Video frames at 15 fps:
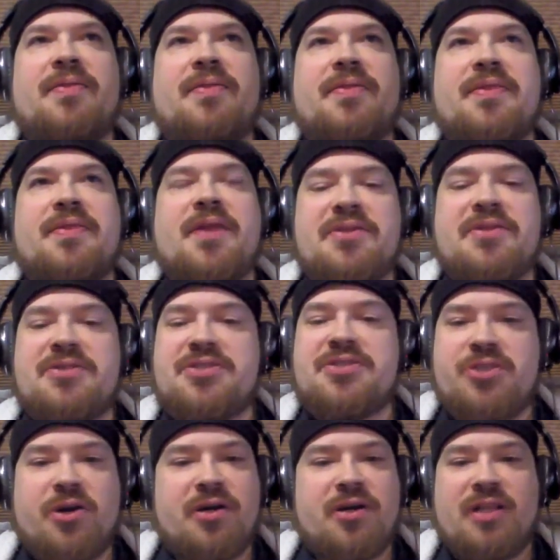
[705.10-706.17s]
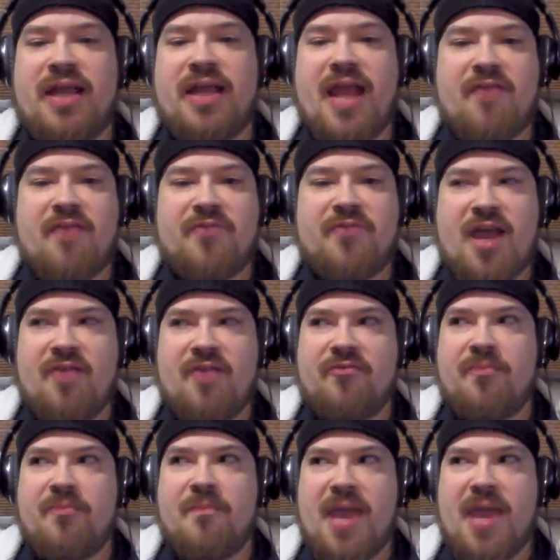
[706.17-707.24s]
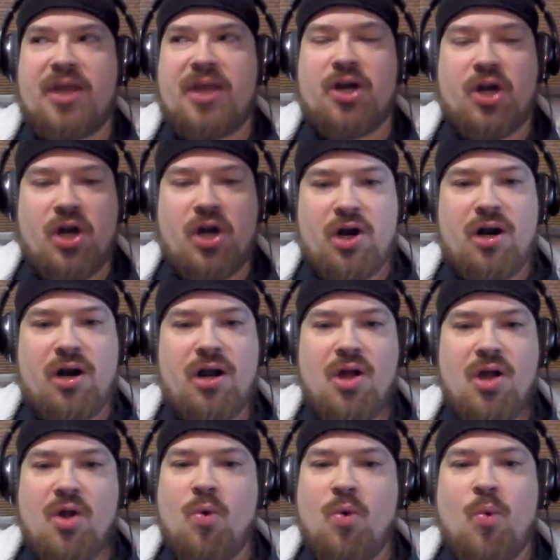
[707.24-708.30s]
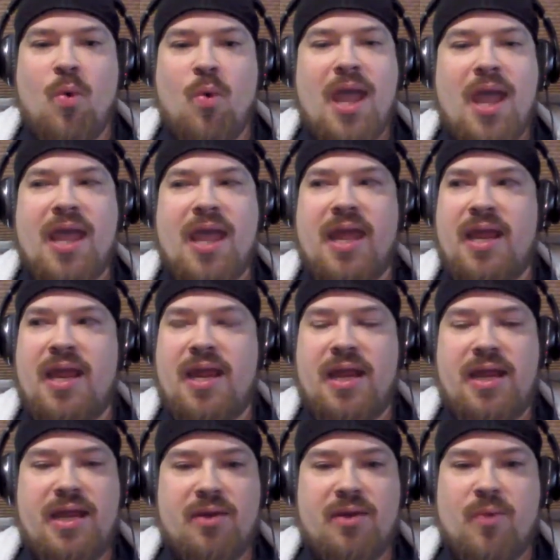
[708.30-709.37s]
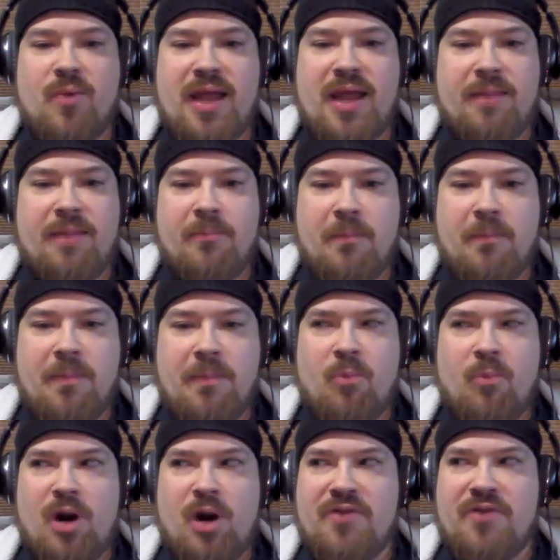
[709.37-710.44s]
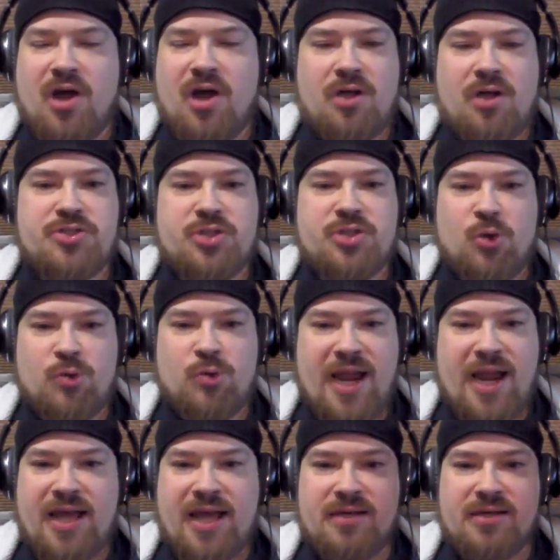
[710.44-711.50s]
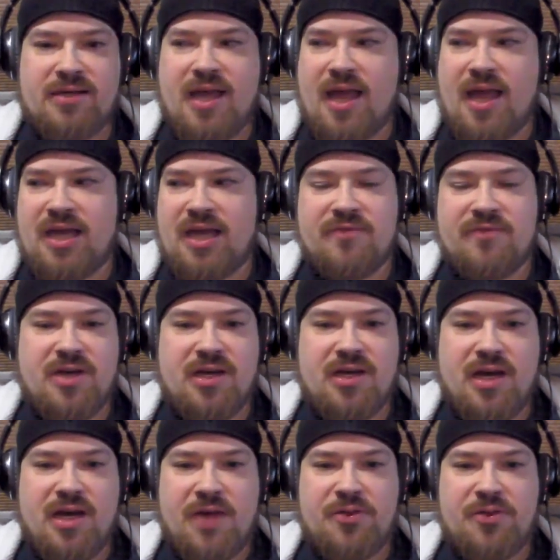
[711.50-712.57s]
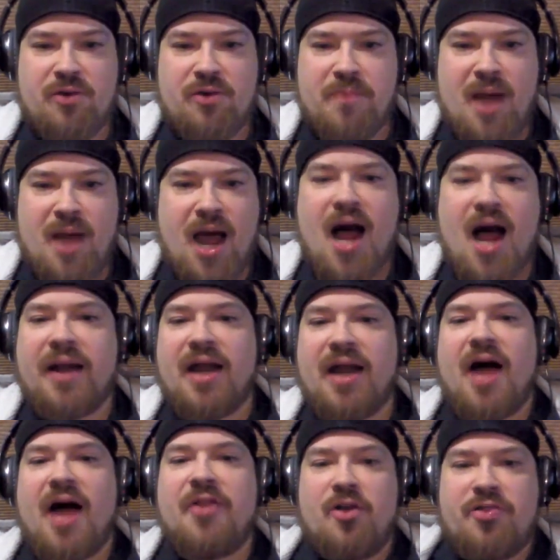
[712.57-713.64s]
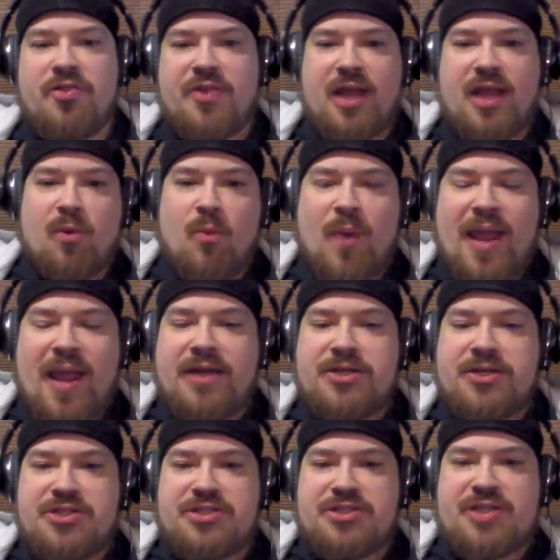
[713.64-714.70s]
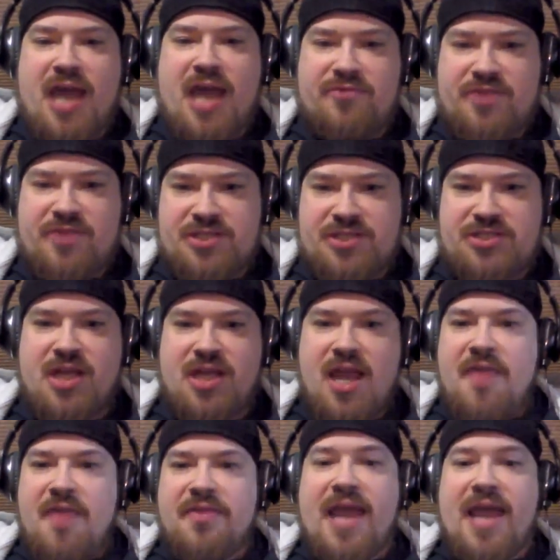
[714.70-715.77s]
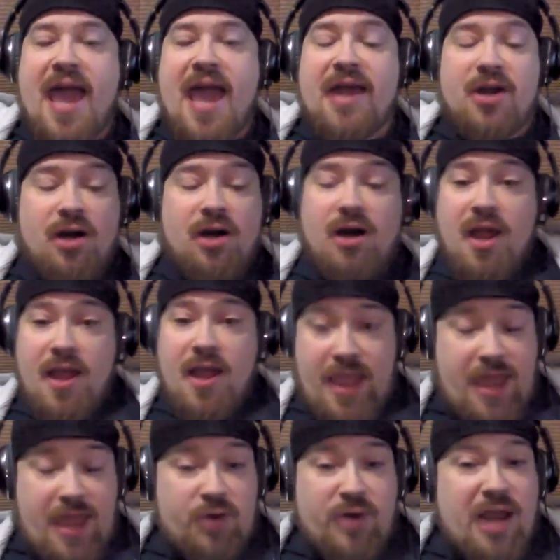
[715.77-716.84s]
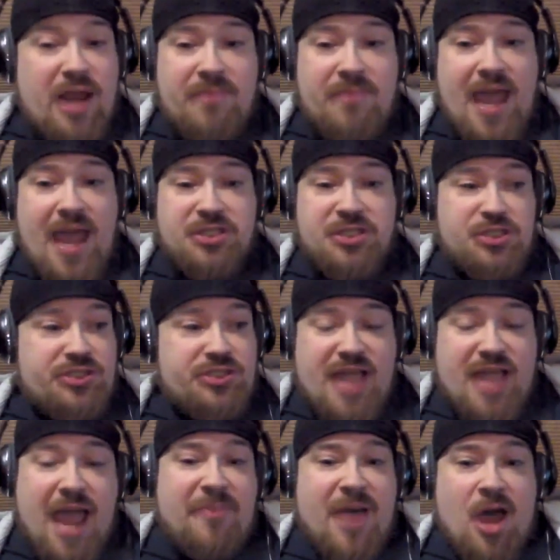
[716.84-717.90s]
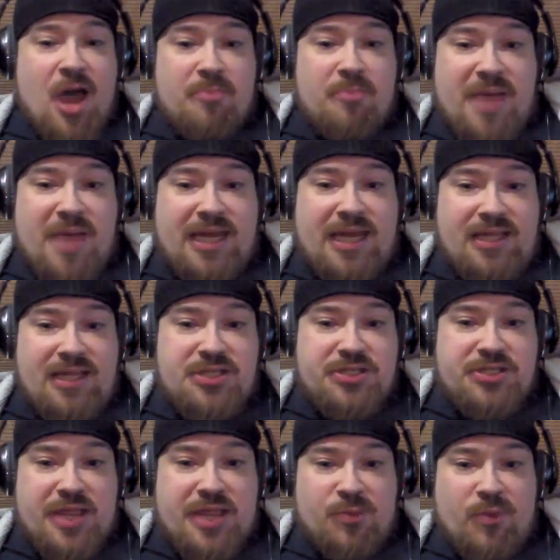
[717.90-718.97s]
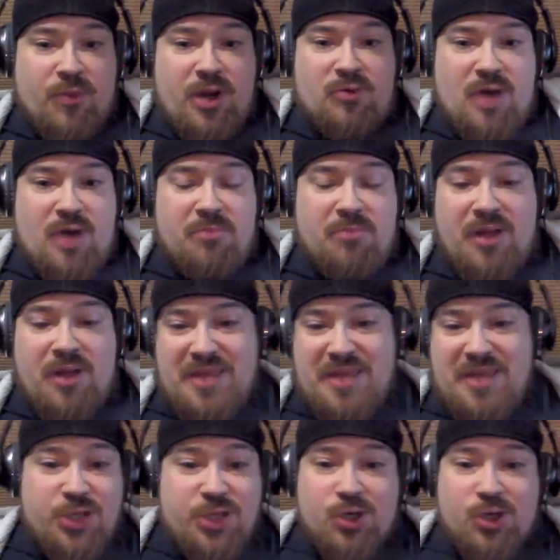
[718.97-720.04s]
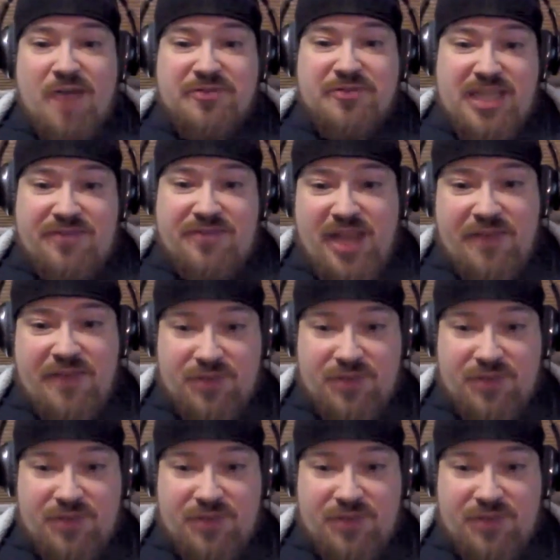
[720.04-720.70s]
they certainly have have made her way way more of an also ran kind of a other uh, an other thing way to the side of this they had her in a great match tap out becky lynch at the royal rumble and then took her off tv for